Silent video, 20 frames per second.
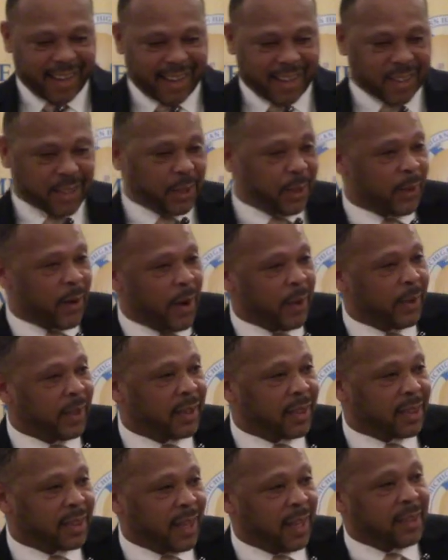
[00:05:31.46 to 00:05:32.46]
So I'd
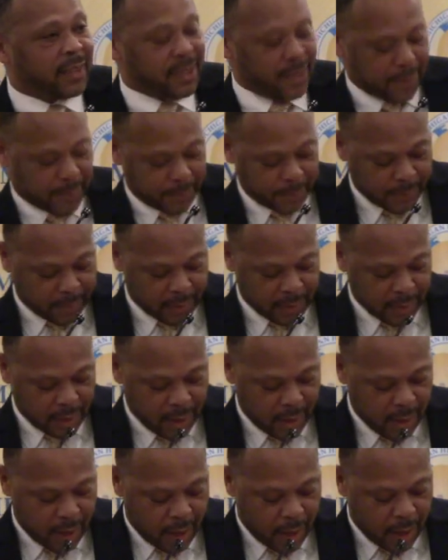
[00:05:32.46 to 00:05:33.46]
like to thank them.
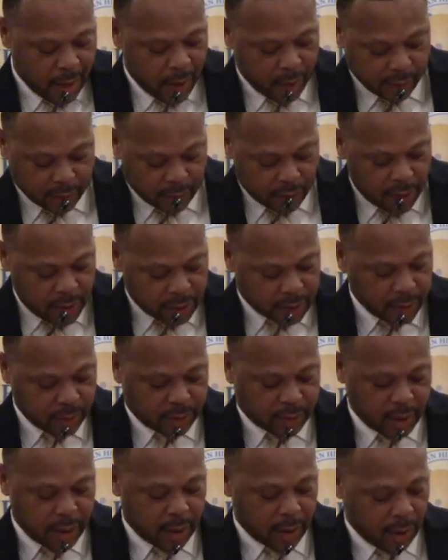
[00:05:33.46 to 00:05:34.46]
I'd like to
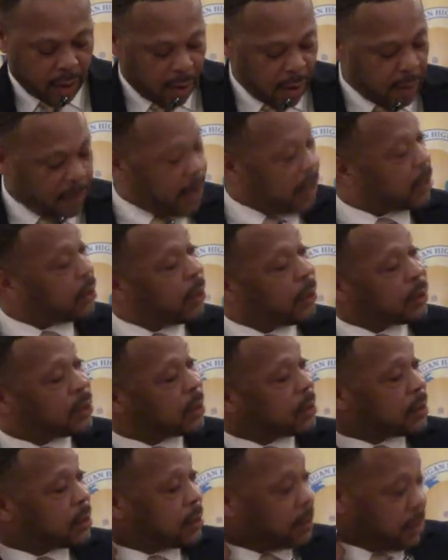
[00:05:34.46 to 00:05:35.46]
also thank all my
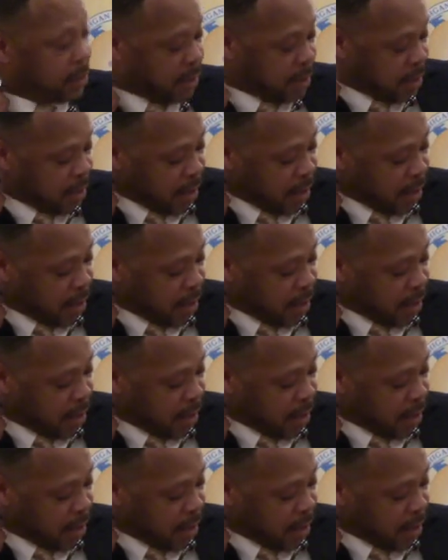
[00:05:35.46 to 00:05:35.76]
coaches.